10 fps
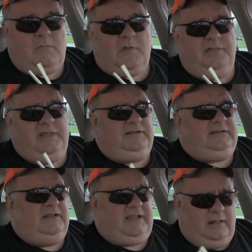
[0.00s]

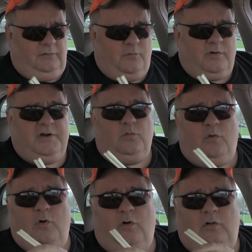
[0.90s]
The California
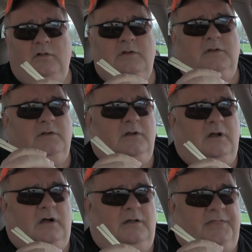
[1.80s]
roll
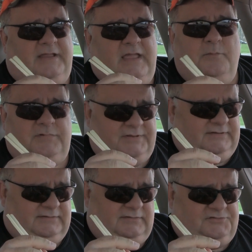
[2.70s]
that came with
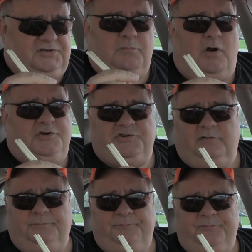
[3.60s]
this is just
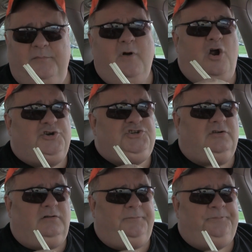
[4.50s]

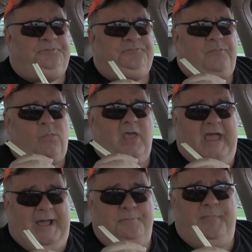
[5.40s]
marginal
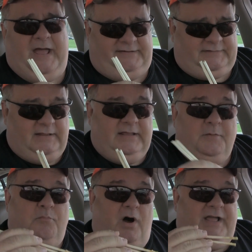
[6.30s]
at best,
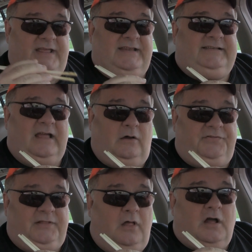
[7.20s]
but it is a
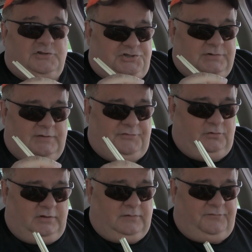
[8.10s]
healthy lunch. If you're
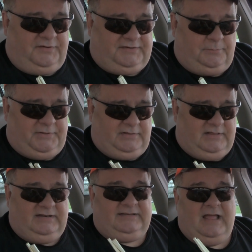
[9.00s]
looking for something
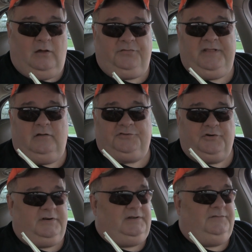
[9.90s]
that is a healthy
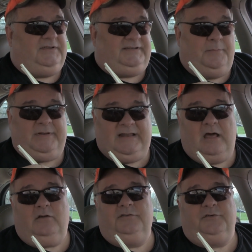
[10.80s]
alternative to, say,
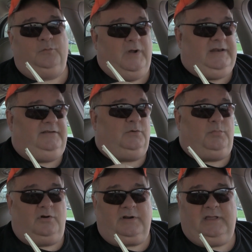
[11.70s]
McDonald's or Wendy's or
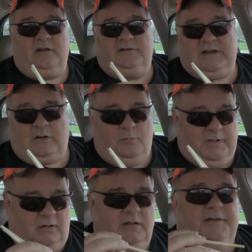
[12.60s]
Burger King or Taco
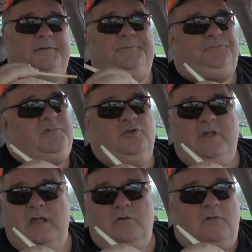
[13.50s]
Bell, you
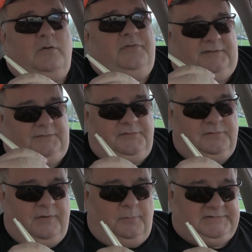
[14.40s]
can't go wrong with this if you
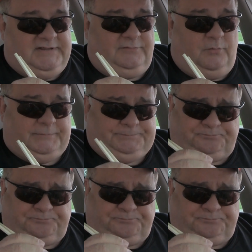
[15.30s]
develop a taste for it.